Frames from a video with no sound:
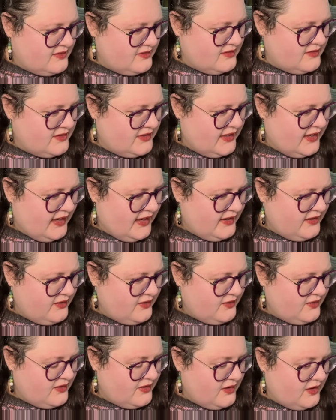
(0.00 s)
Yeah, I
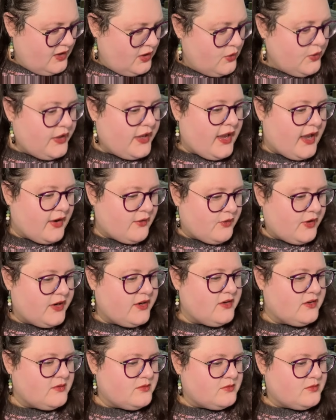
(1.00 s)
don't, oh yeah,
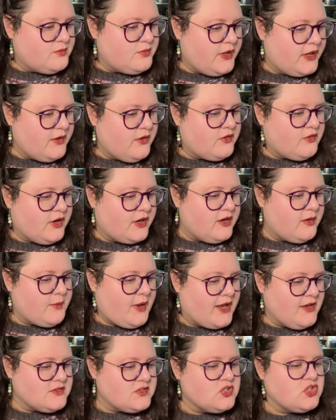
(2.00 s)
Random Penguin Random
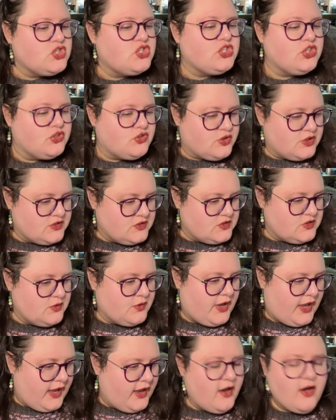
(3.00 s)
House's Children's U
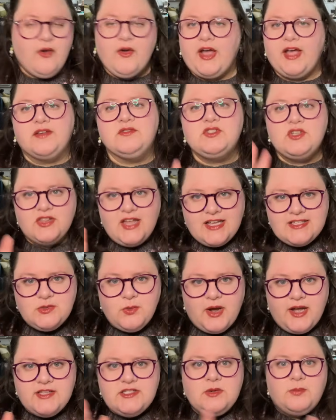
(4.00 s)
K. Okay, so that's
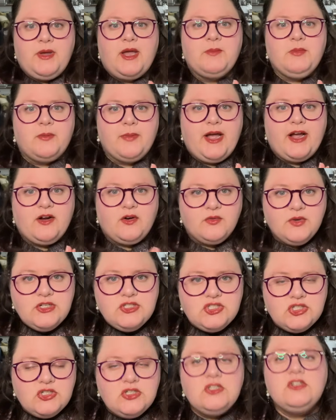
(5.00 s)
why it's a paperback
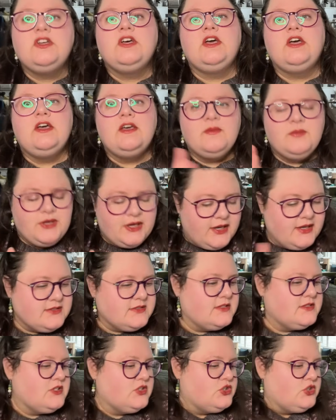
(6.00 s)
original, because
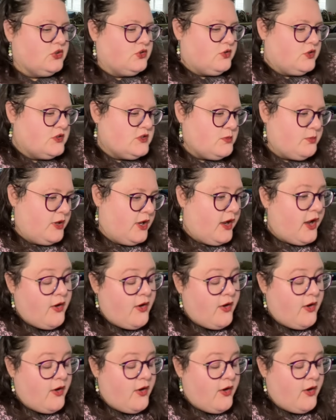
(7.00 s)
it's a children's book.